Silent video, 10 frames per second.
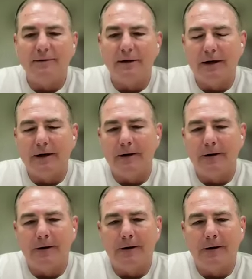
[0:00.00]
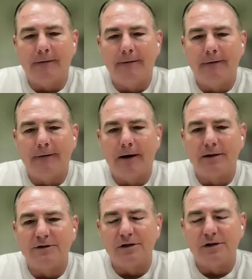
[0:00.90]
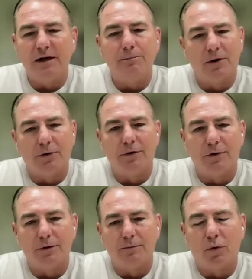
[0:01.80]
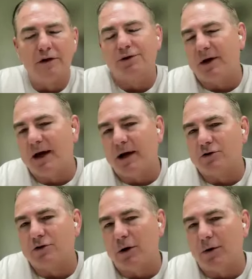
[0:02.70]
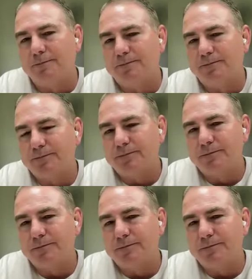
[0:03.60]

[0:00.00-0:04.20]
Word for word: that and uh, uh, just keep building on what you can control.